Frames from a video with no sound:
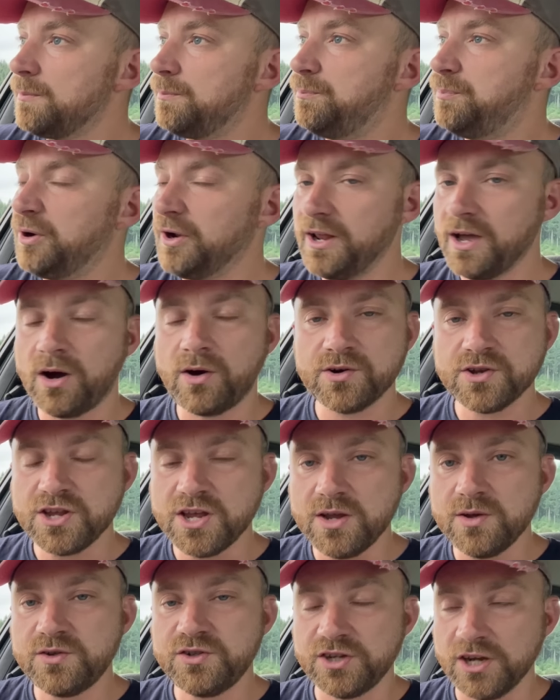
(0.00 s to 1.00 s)
put it on
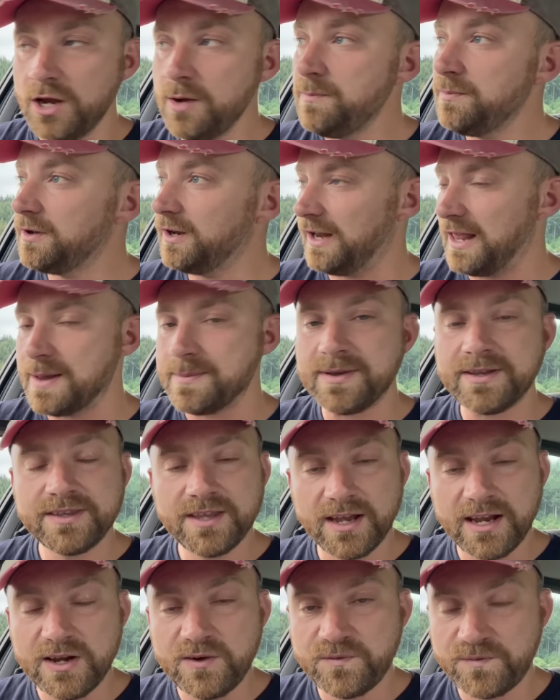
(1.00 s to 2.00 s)
YouTube claiming
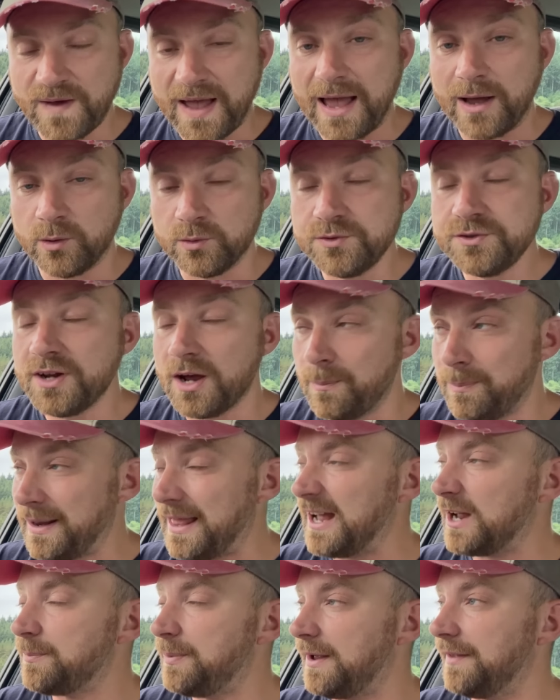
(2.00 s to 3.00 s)
that he'd found a
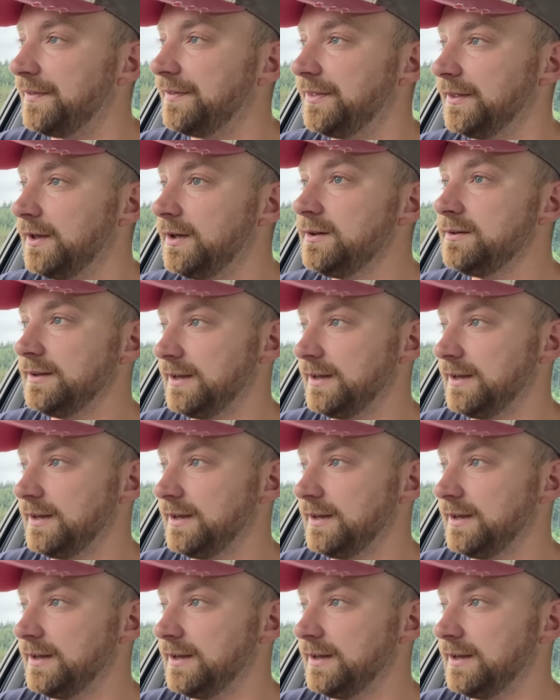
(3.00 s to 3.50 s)
Black Panther